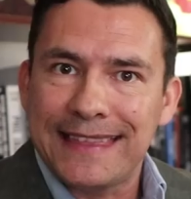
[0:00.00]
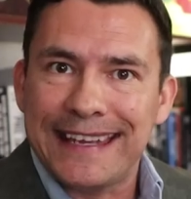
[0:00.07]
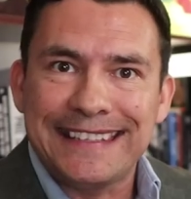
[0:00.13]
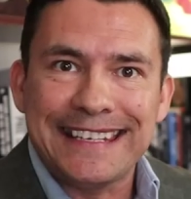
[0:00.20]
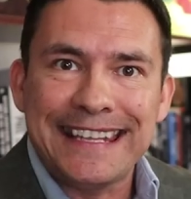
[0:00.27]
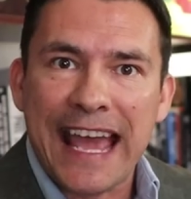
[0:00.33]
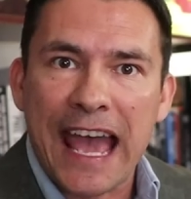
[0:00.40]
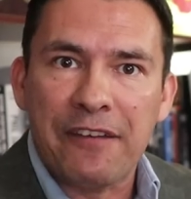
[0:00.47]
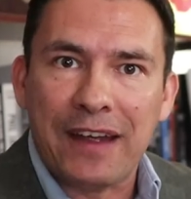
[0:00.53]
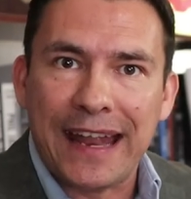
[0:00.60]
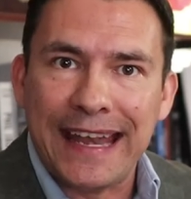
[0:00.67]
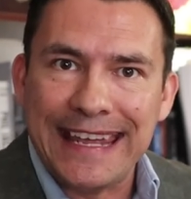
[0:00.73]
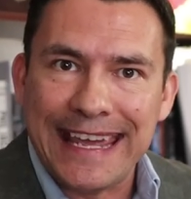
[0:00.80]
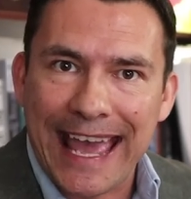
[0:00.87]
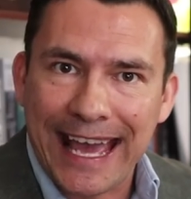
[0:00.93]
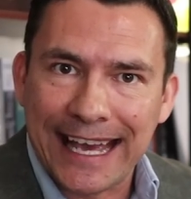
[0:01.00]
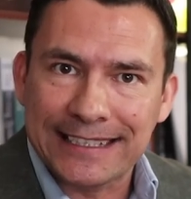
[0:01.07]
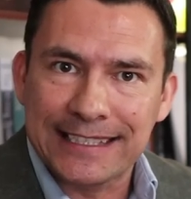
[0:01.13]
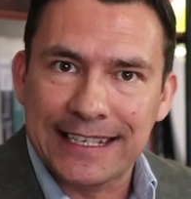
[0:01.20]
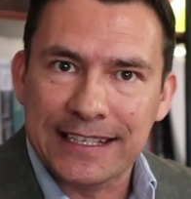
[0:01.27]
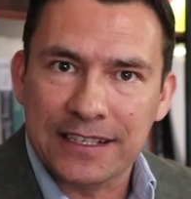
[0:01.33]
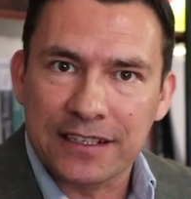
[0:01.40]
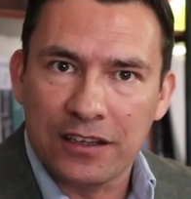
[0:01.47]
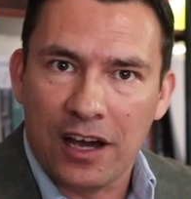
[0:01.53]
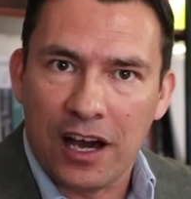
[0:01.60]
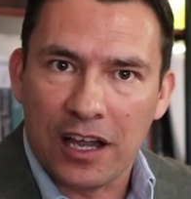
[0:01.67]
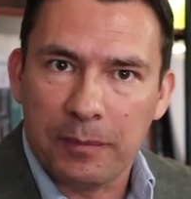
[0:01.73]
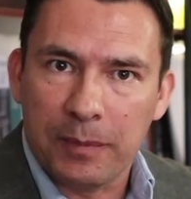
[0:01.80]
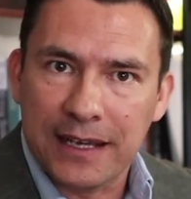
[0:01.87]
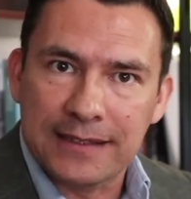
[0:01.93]
they didn't have any excess
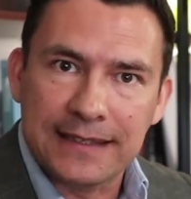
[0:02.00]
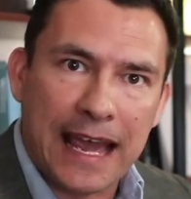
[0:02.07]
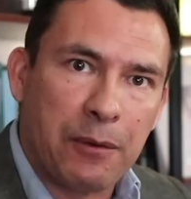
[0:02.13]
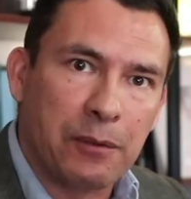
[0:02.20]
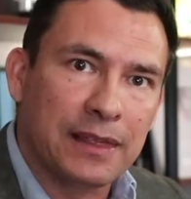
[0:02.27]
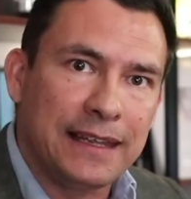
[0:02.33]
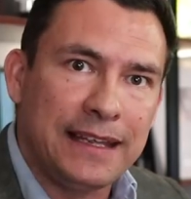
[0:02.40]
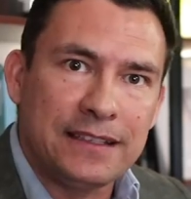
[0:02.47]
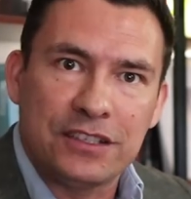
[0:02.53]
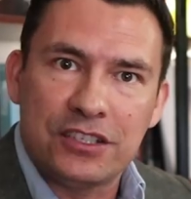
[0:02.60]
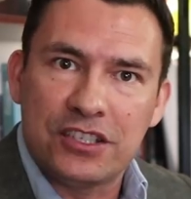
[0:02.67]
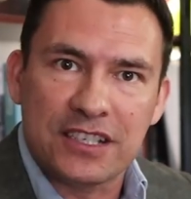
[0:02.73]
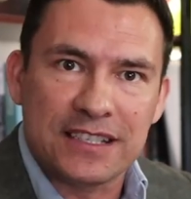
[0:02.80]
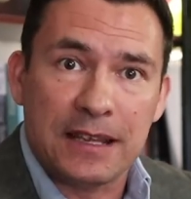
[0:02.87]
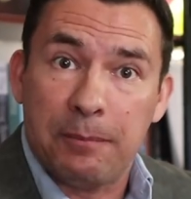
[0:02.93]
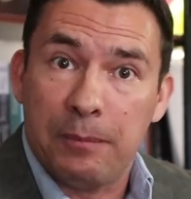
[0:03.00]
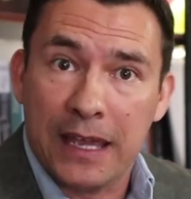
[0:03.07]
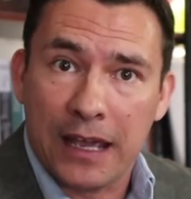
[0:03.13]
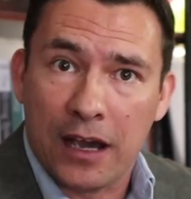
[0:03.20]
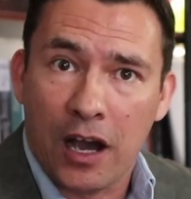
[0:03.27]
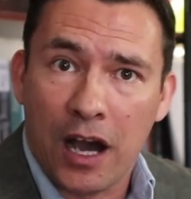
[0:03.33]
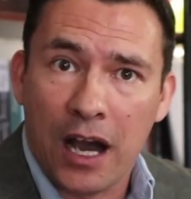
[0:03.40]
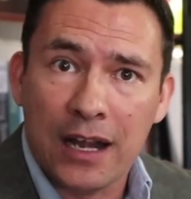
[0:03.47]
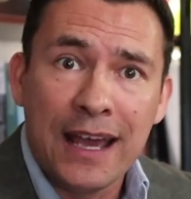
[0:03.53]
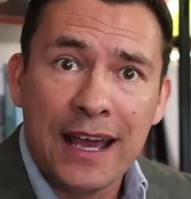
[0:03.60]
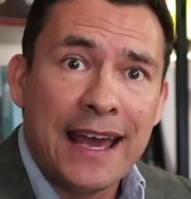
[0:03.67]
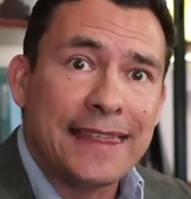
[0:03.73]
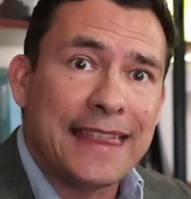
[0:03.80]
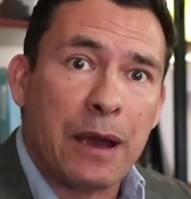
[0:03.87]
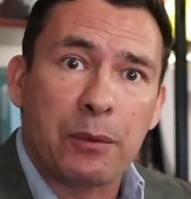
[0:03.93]
cloth because that would lead to just it being hot.
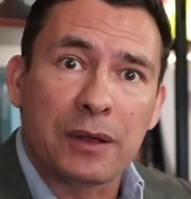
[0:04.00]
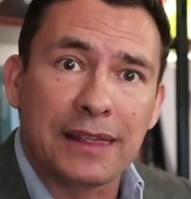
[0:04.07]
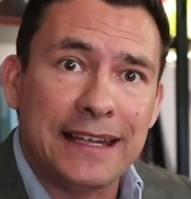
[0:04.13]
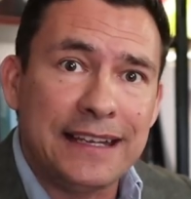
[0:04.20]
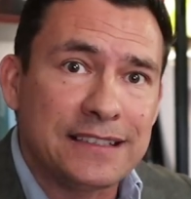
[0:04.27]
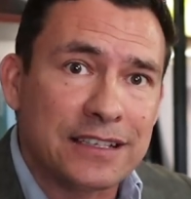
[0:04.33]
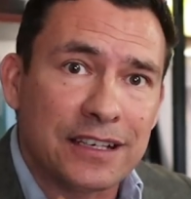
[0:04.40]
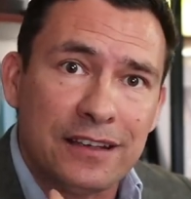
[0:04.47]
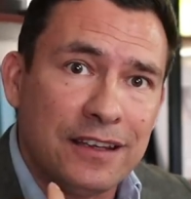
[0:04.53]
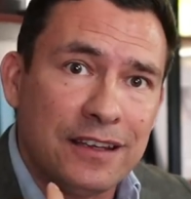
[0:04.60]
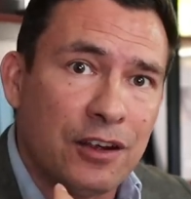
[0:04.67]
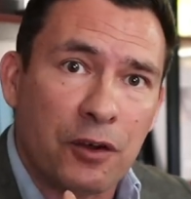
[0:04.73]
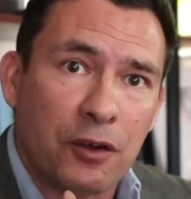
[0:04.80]
That would lead to, you